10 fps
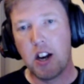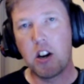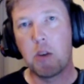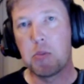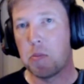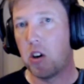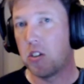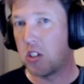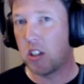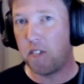and
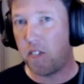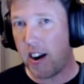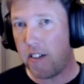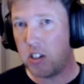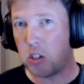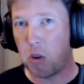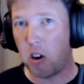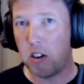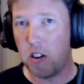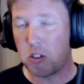optimized to the very
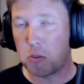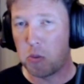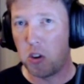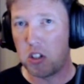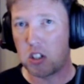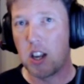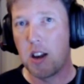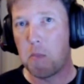smallest